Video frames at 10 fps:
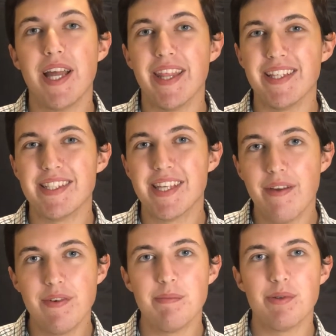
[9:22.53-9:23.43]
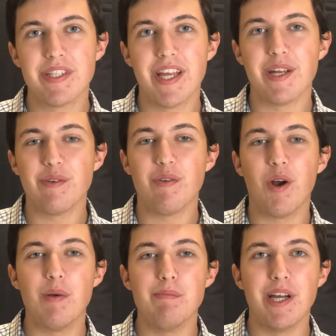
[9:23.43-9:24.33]
That's 70% of
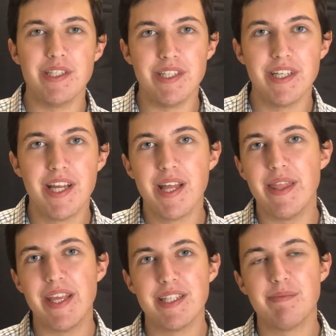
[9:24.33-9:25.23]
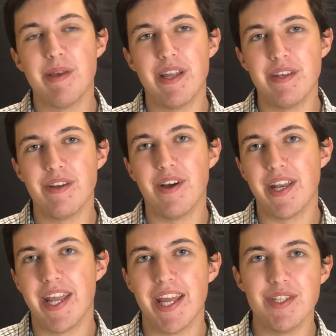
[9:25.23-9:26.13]
our budget they spend
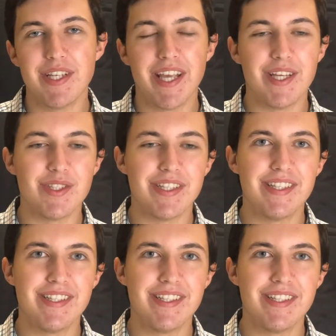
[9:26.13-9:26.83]
on education.